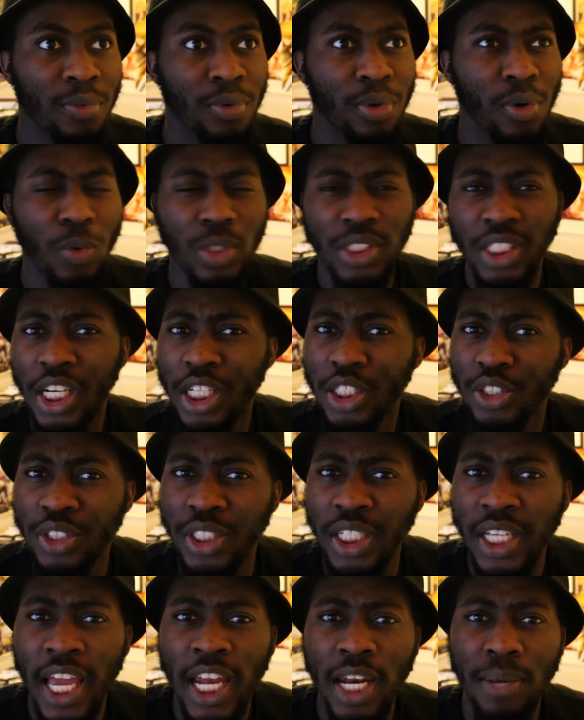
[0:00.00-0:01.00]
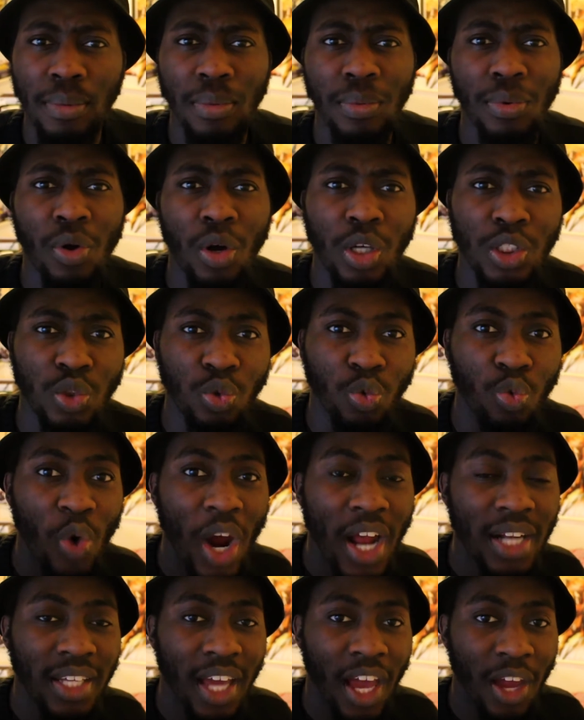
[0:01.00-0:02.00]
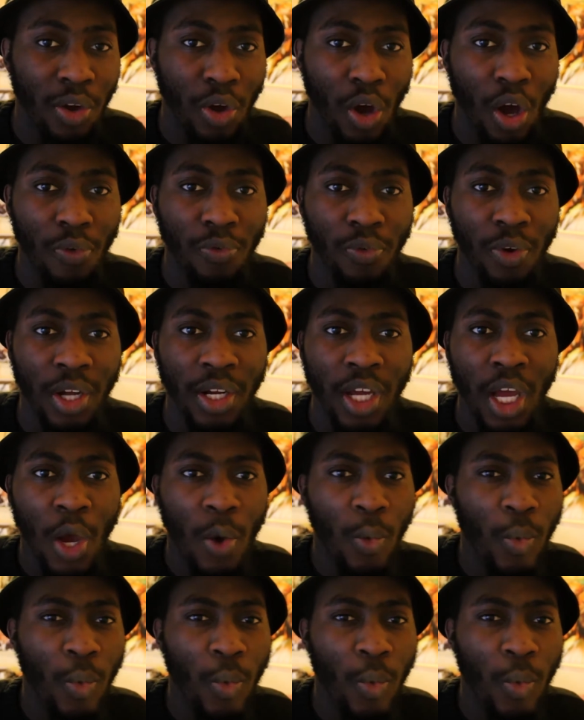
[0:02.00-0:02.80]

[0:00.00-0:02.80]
was an interesting anime because Rent a Girlfriend.